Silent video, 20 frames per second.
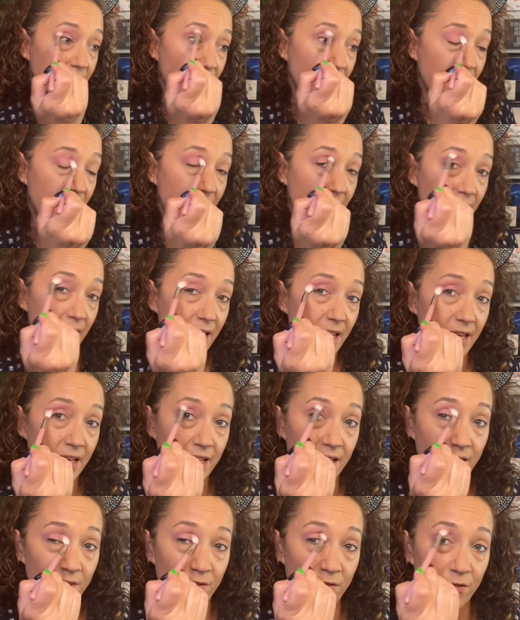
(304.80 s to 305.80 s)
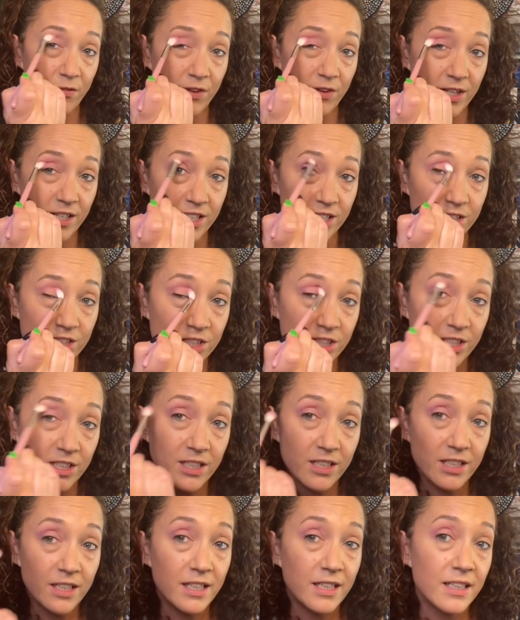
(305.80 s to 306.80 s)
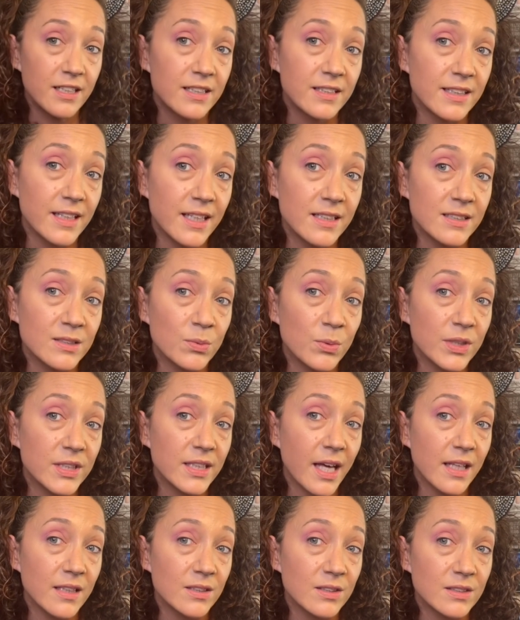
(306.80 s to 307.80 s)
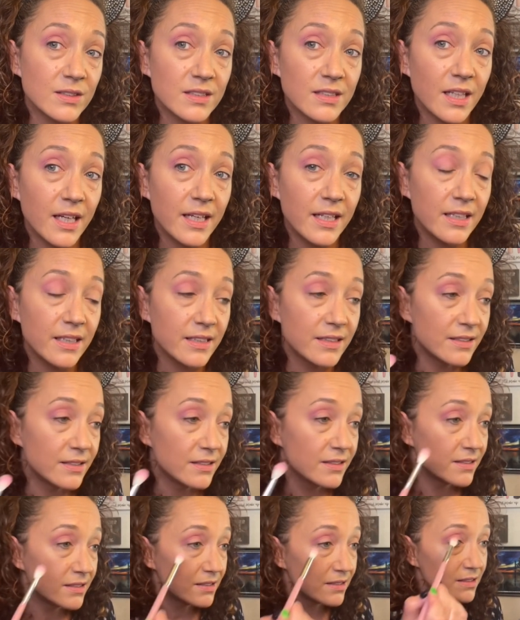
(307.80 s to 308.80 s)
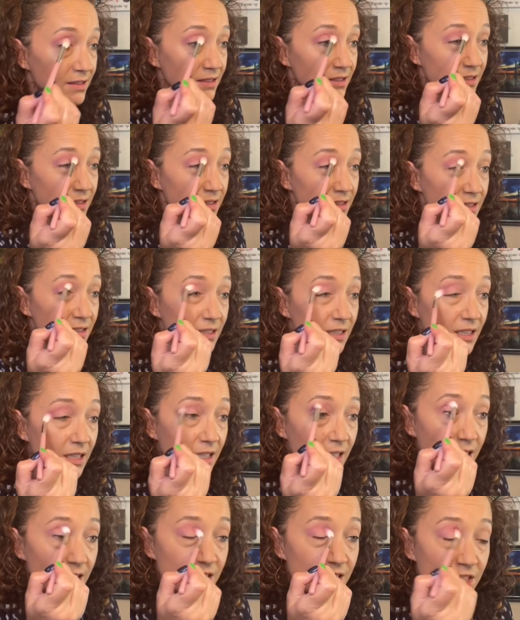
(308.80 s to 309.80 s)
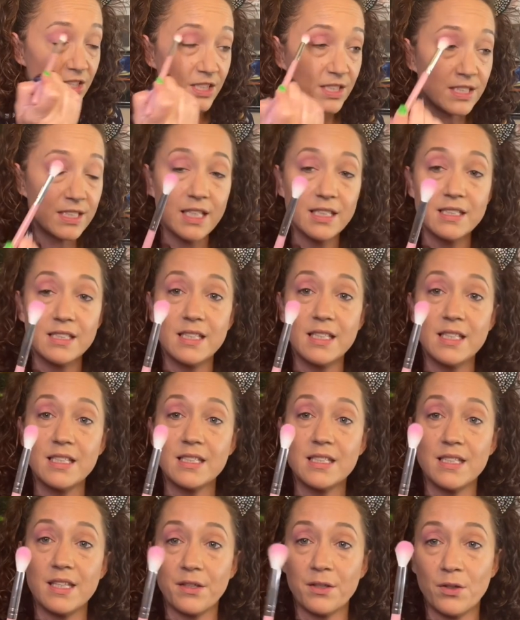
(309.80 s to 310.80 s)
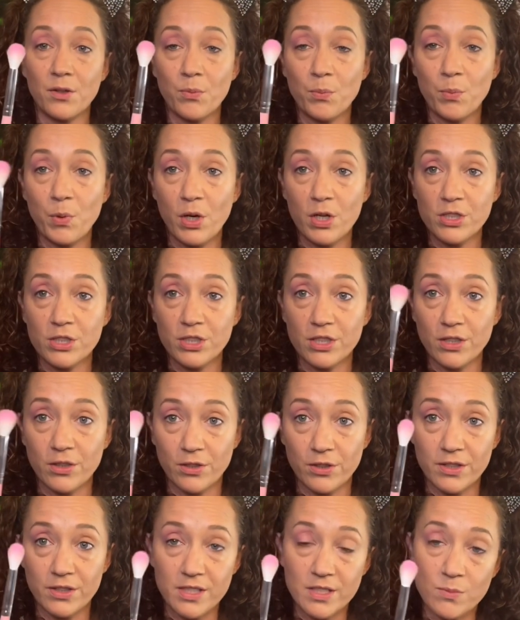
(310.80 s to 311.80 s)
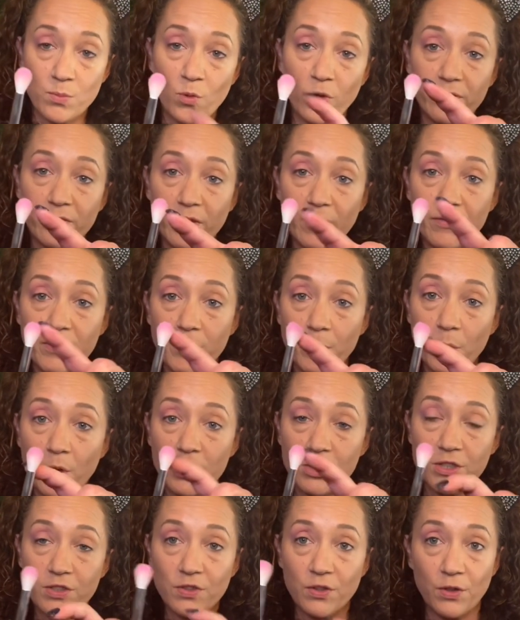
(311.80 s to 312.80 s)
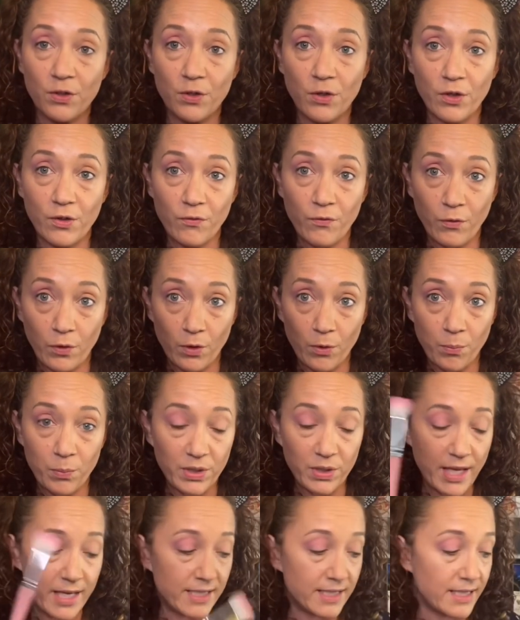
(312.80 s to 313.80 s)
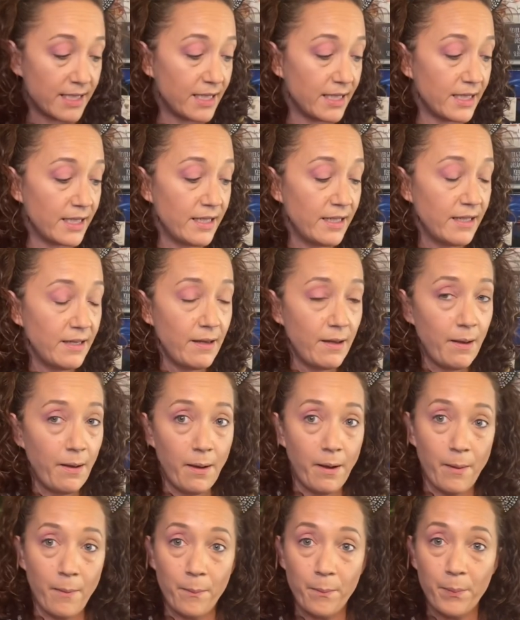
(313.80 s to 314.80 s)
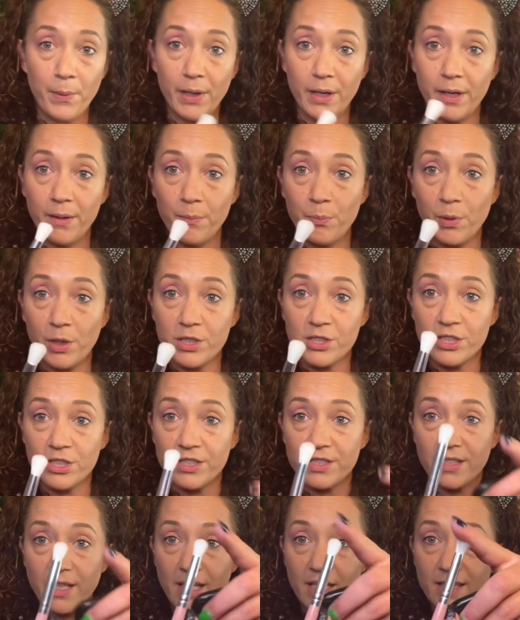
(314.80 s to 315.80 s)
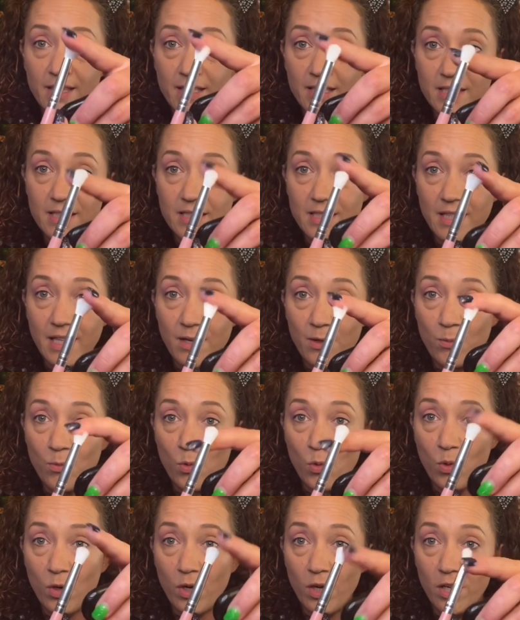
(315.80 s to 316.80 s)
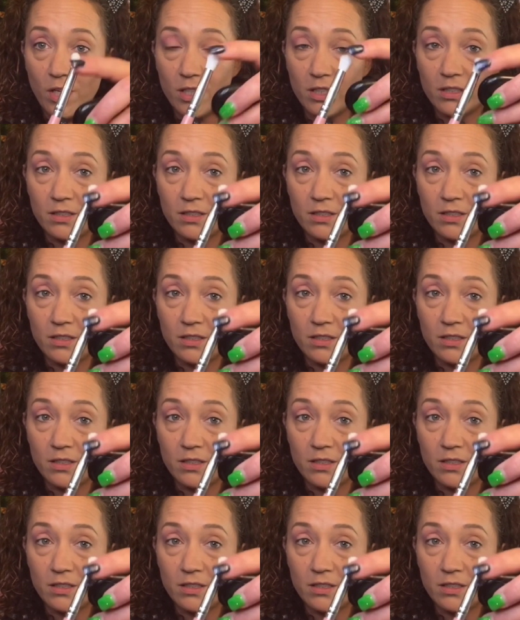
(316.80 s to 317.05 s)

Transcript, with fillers: and finish. That's what that looks like. She says these thicker brushes, or these more fluffy brushes are good for blending, but brushes like this that are more